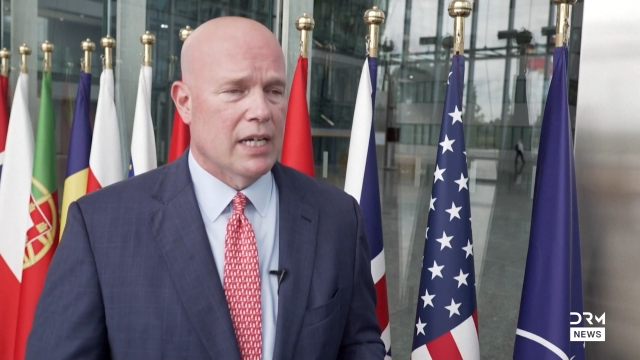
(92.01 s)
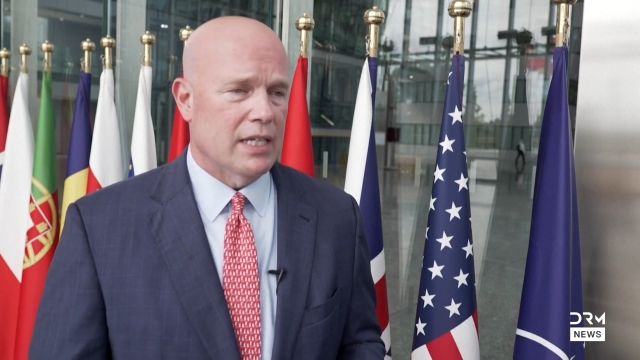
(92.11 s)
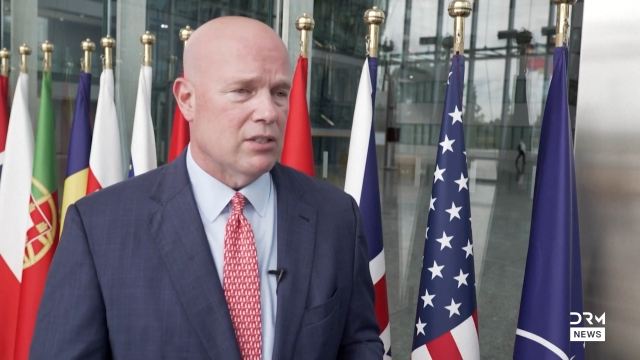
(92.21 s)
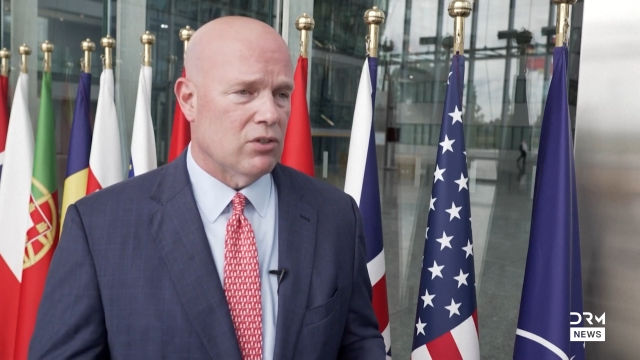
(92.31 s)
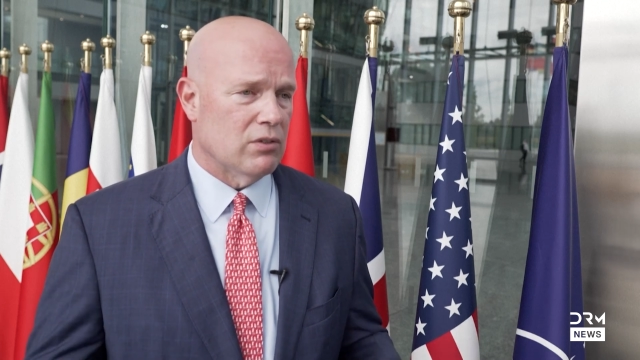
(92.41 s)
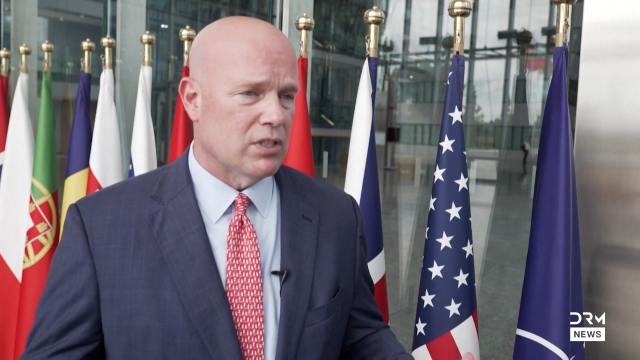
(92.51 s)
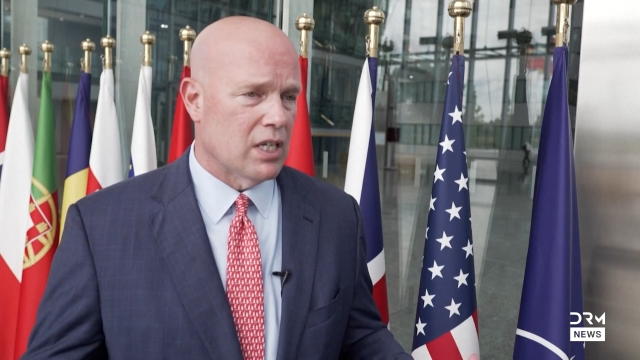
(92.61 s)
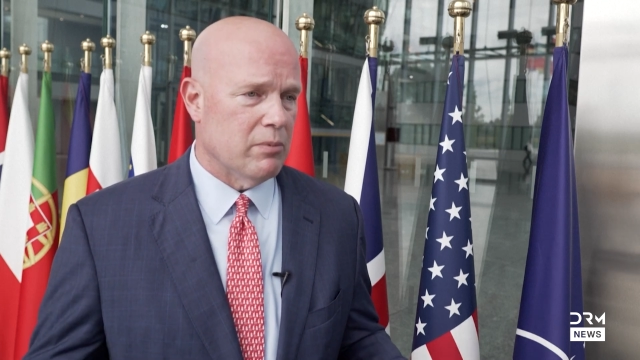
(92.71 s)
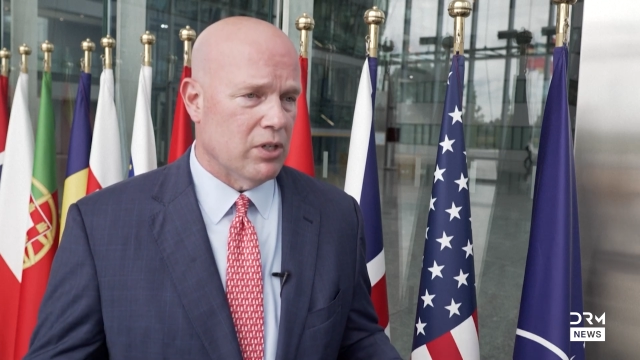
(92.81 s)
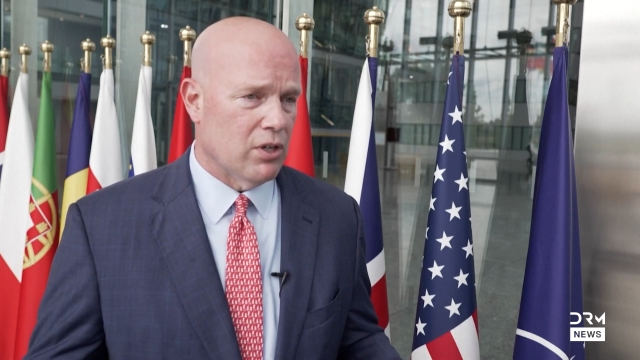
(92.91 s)
And so it's going
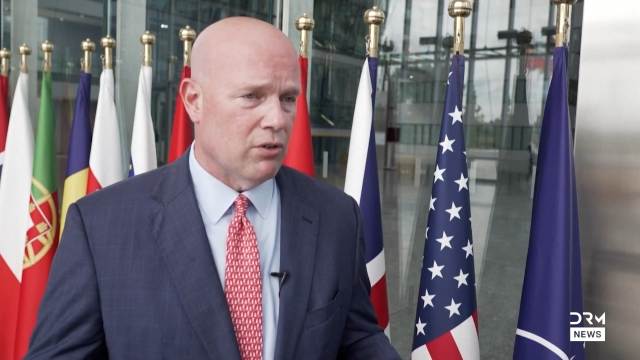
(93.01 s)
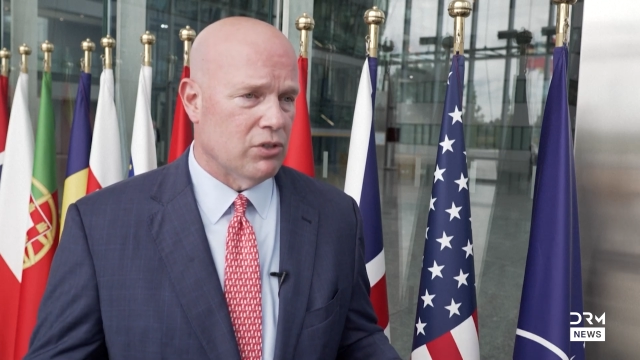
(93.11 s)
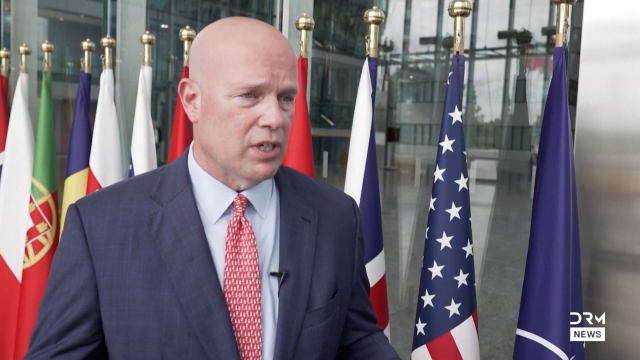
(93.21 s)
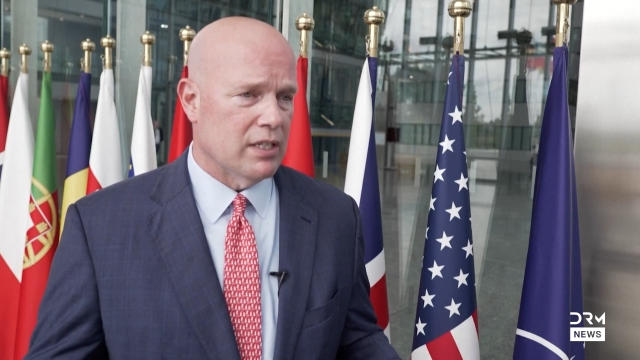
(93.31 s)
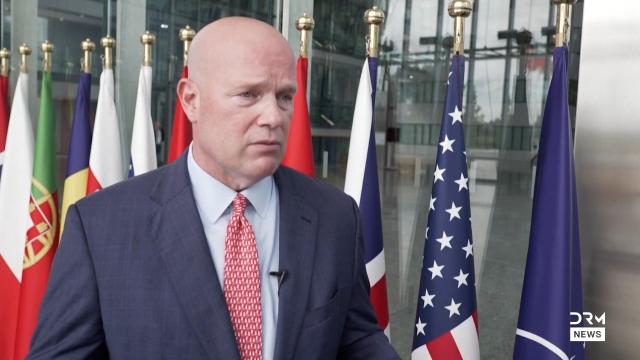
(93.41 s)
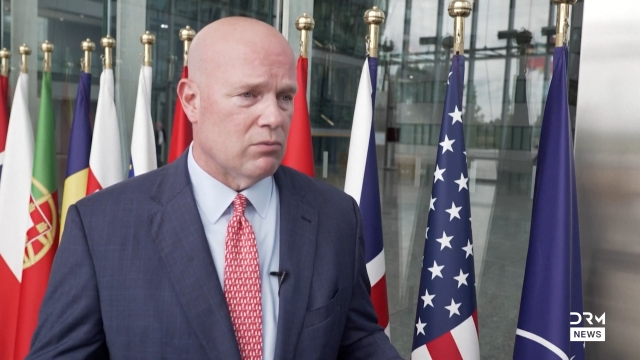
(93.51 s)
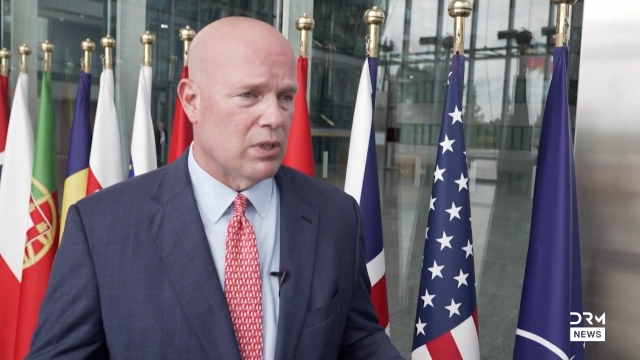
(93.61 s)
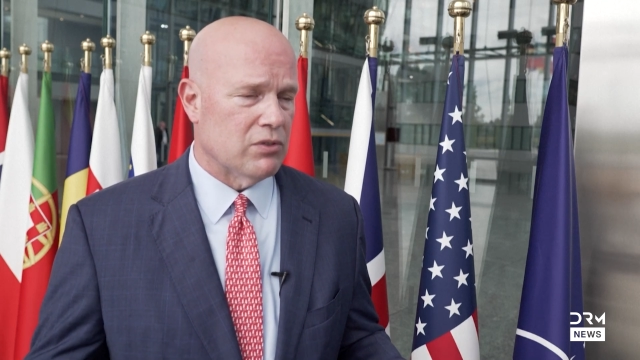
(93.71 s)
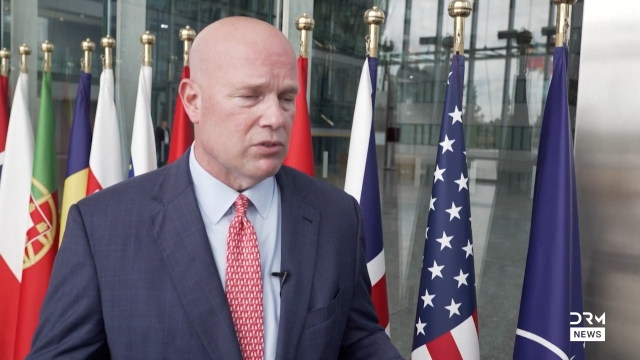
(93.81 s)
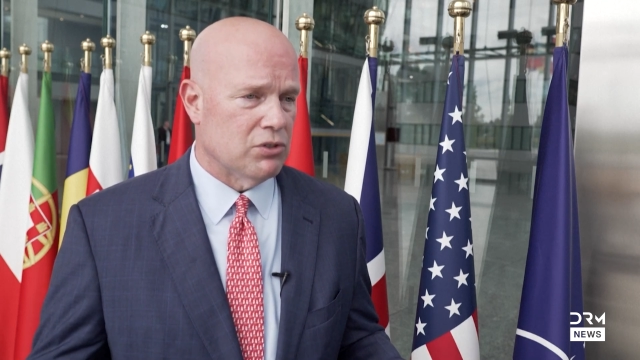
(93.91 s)
to be negotiated
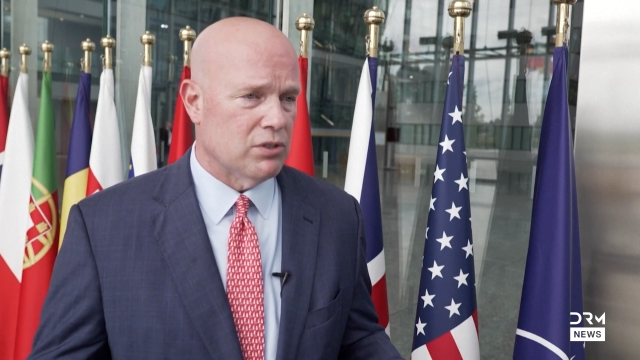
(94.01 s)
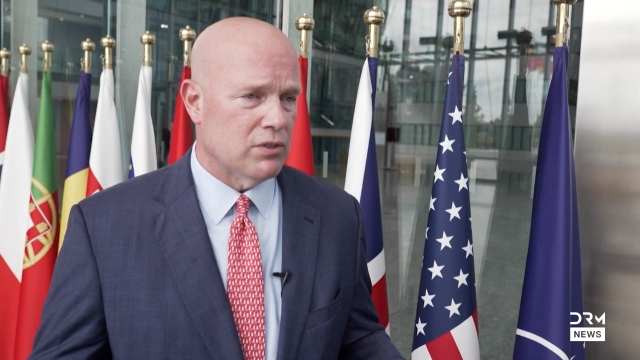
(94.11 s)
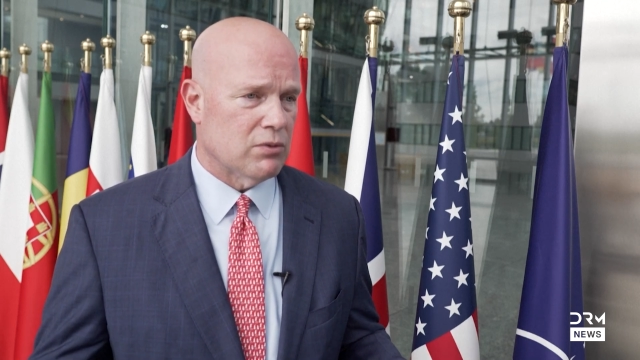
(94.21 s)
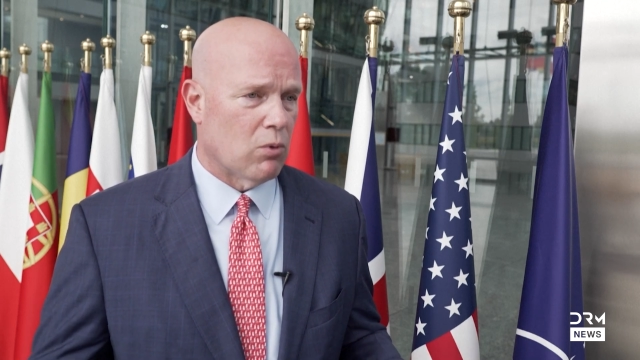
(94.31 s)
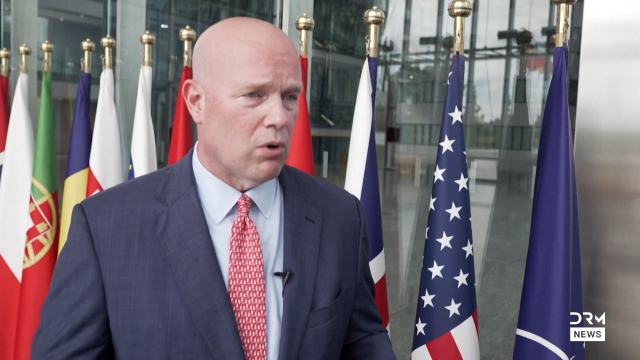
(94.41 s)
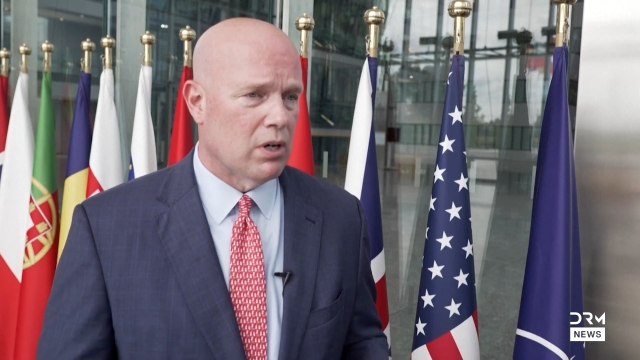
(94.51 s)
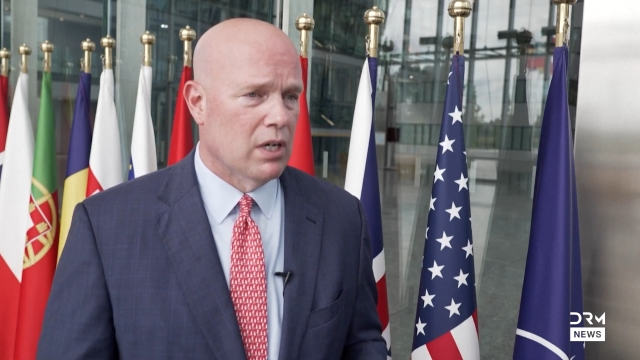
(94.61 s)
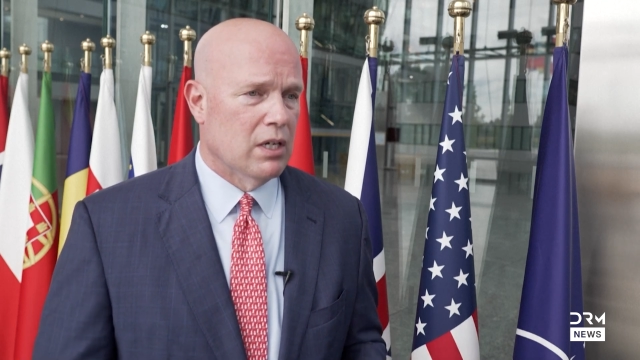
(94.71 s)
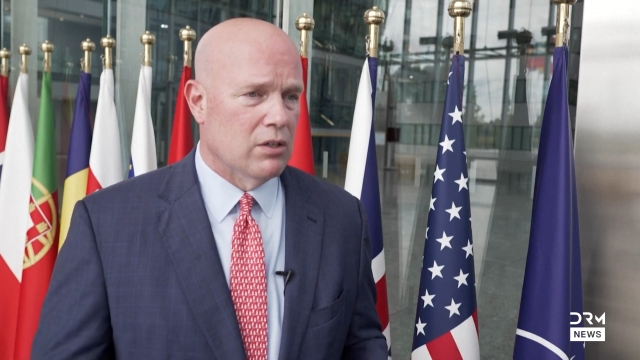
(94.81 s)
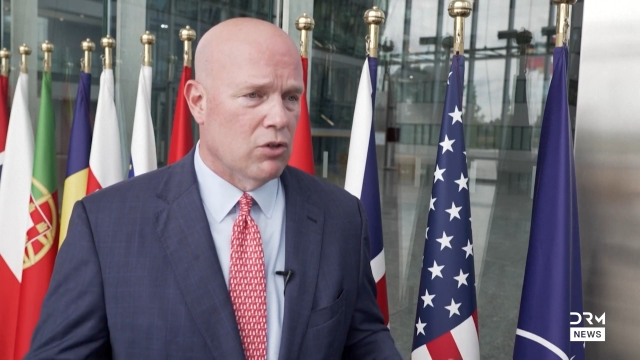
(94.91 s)
resolution of this war.
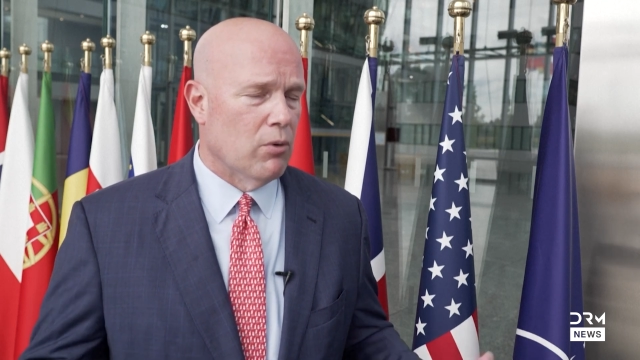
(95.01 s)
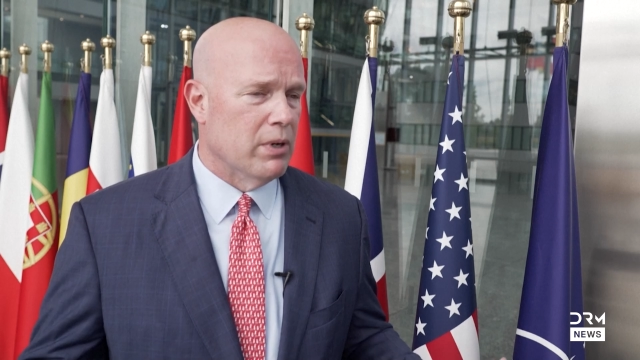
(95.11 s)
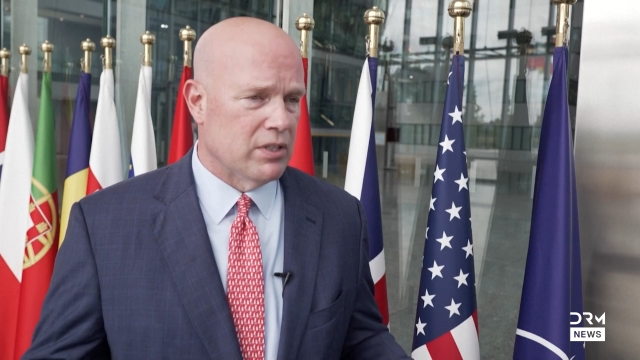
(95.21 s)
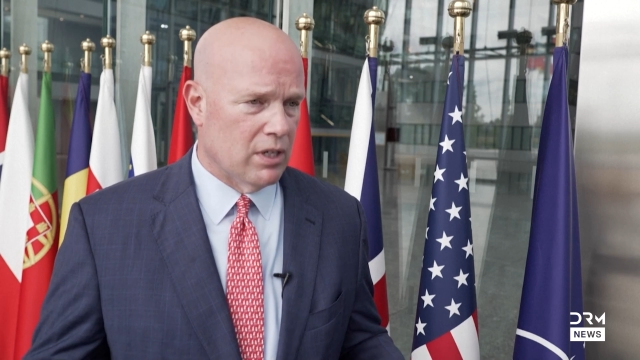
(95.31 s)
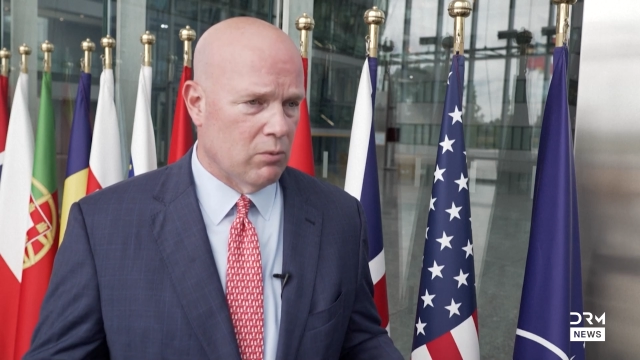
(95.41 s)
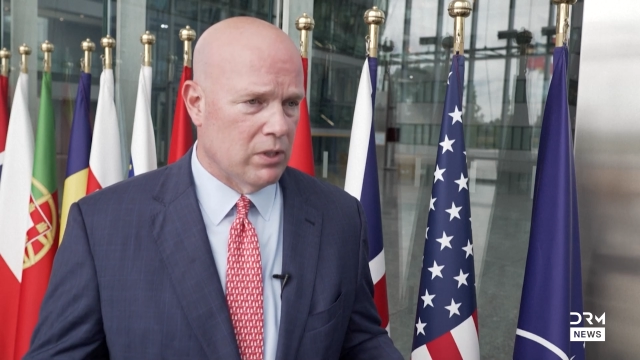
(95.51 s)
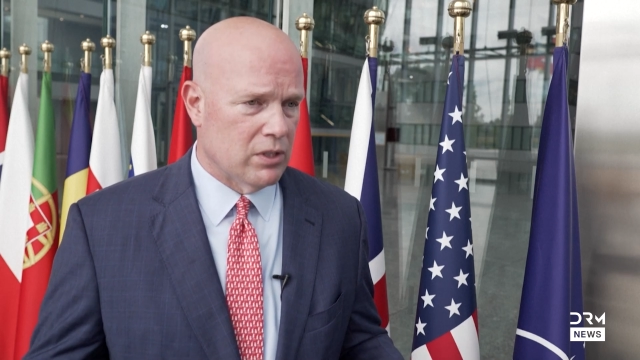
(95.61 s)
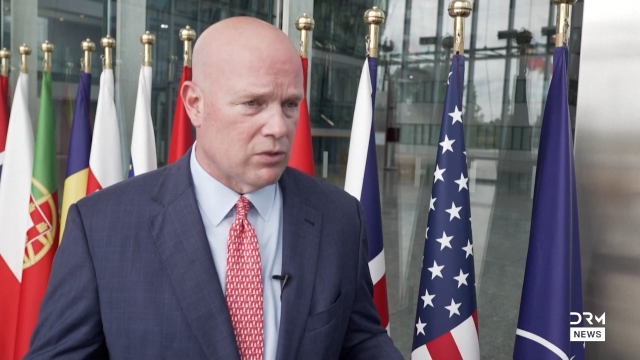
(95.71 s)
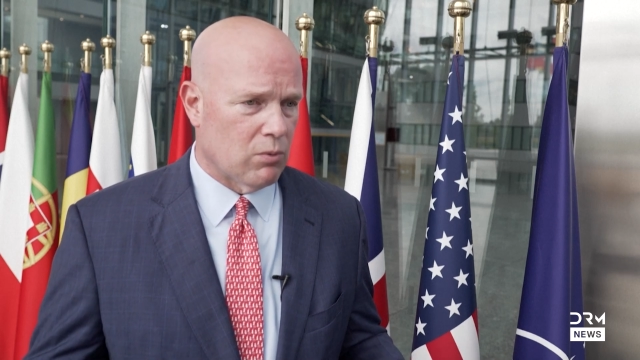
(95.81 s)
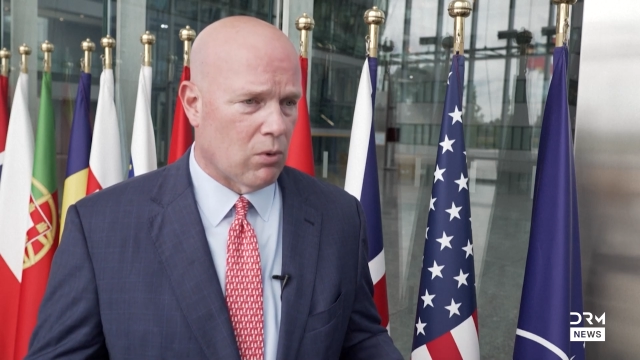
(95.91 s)
Nobody's going to win
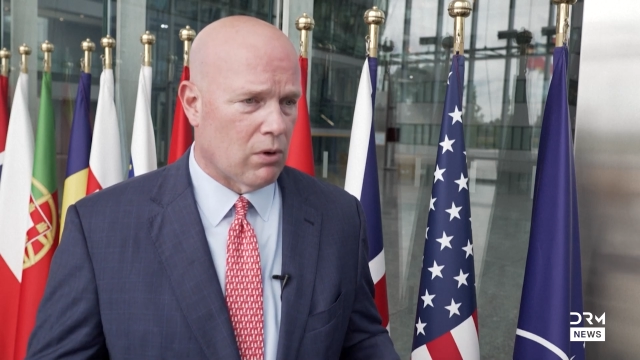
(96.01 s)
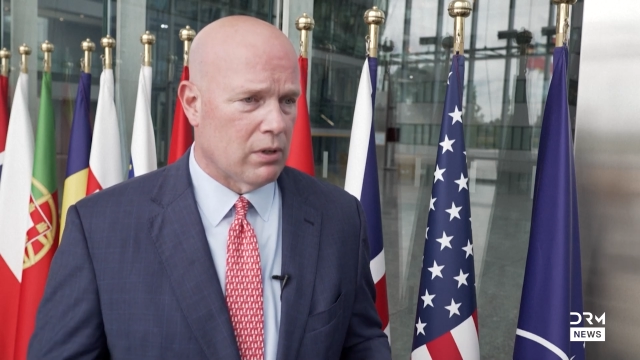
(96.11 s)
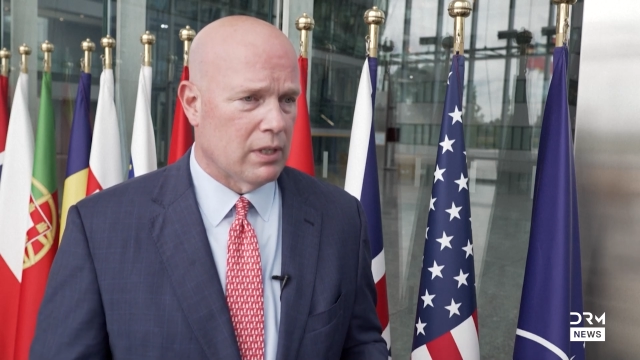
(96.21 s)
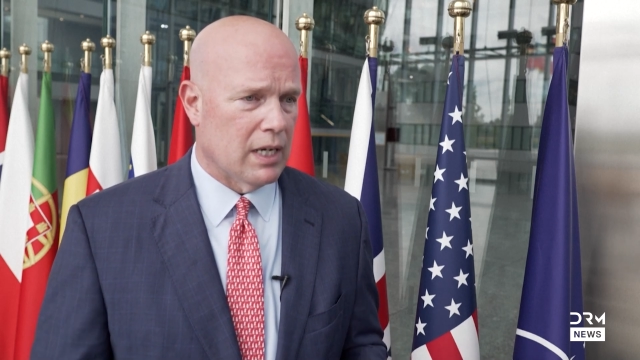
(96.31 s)
this war.